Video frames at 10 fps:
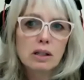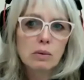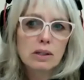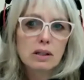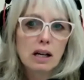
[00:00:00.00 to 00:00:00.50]

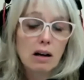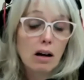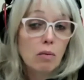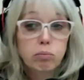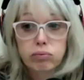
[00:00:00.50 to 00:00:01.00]
was
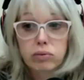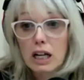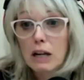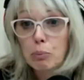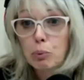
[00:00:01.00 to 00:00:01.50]

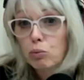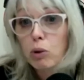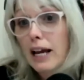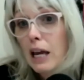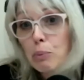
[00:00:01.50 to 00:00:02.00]

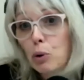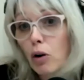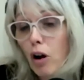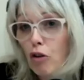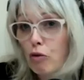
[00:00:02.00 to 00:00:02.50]
it
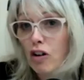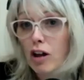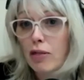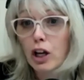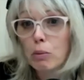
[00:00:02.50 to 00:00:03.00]
brought a lot
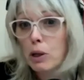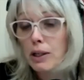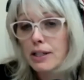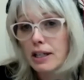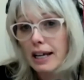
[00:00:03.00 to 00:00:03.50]
of the
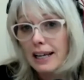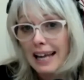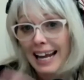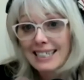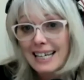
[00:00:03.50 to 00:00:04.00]
community,
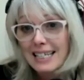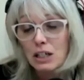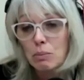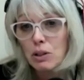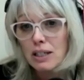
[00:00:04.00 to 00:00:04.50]

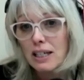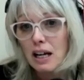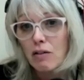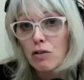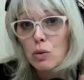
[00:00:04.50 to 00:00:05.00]
INXS community,
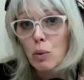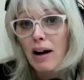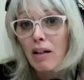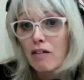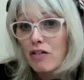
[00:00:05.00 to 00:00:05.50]
together as
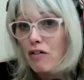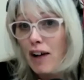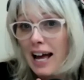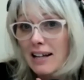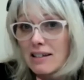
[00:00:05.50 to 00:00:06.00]
well, of the
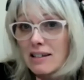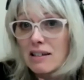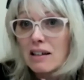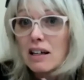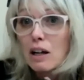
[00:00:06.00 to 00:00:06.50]

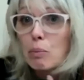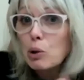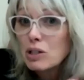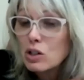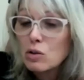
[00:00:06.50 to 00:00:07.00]
fans. It
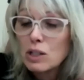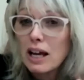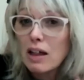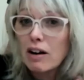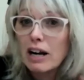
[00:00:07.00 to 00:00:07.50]
brought us all
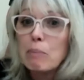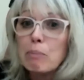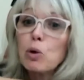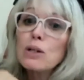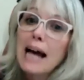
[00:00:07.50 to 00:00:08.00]
together, and
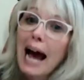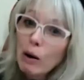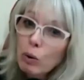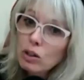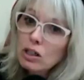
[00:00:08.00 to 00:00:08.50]
it brought us
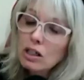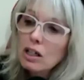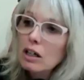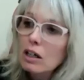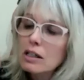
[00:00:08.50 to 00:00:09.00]
out,
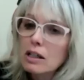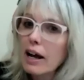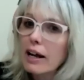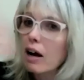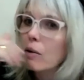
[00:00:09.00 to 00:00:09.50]
because
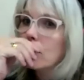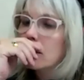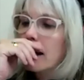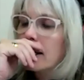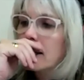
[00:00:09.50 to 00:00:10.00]
like I
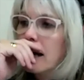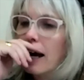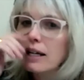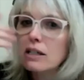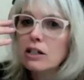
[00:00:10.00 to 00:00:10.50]
was saying to
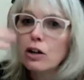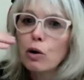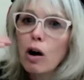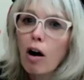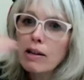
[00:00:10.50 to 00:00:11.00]
Hayden,
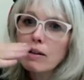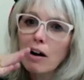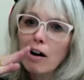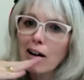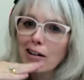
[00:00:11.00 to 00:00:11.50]
I
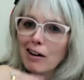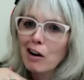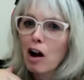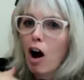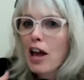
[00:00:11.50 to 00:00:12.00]

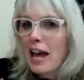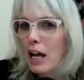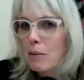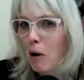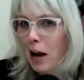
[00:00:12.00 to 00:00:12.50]

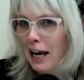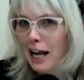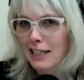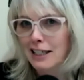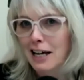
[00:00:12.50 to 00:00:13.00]
hid my
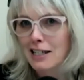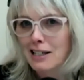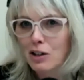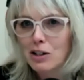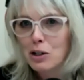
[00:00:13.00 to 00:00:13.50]
INXS
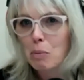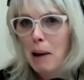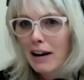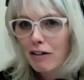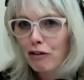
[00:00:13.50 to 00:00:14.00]
under the
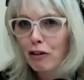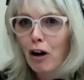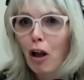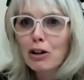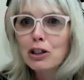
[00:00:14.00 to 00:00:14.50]
bed
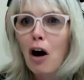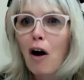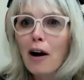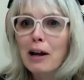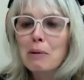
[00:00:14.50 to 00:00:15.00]
for a long
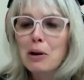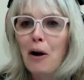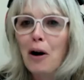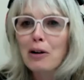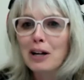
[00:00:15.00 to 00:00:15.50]
time,
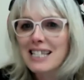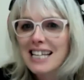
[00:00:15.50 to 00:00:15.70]
because